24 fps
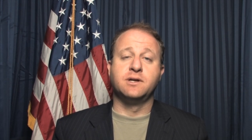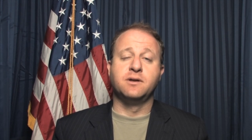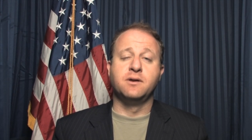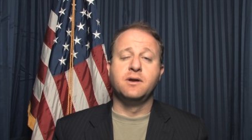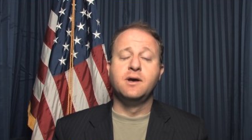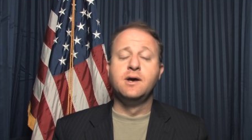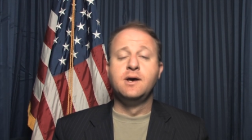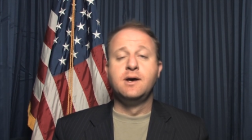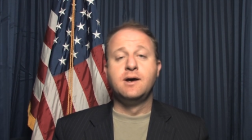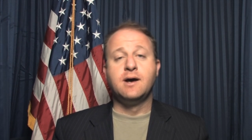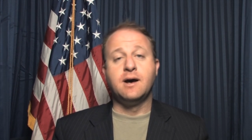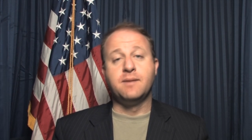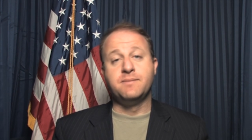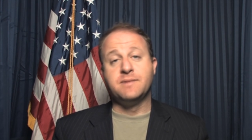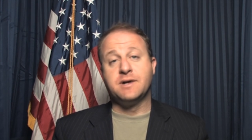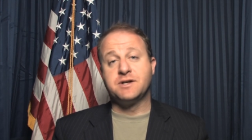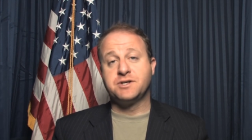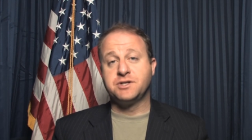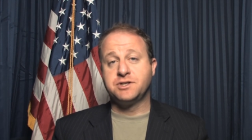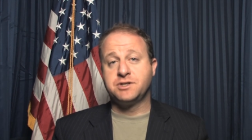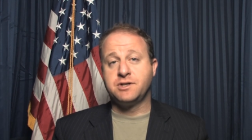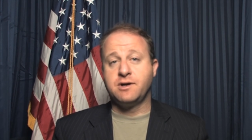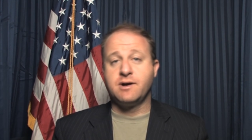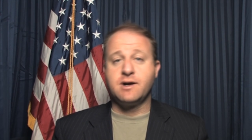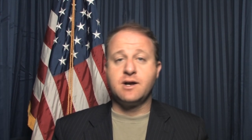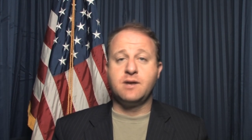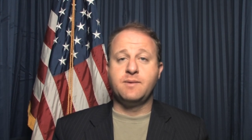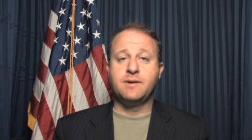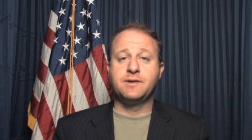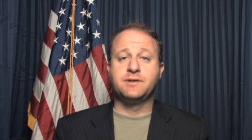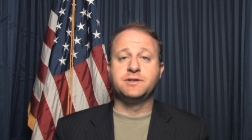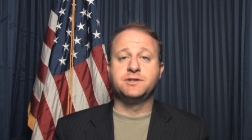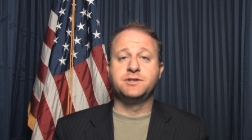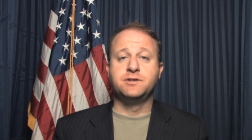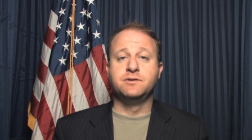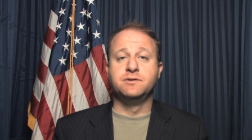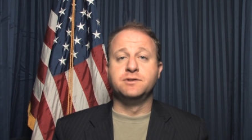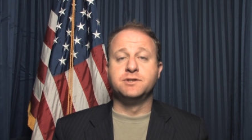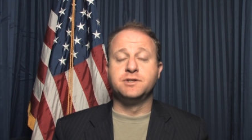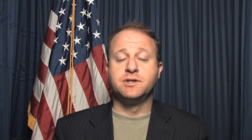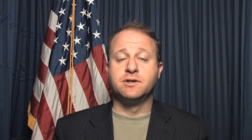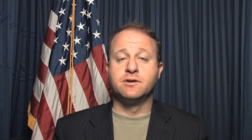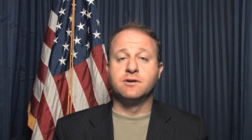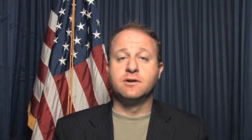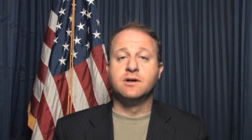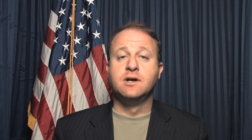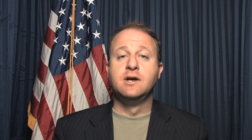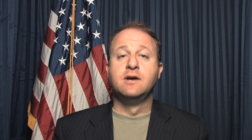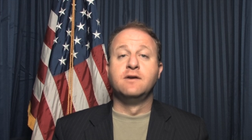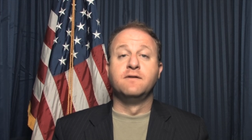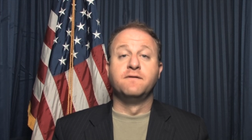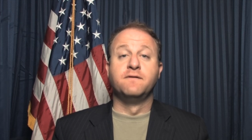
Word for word: and I'm not just talking about the students that are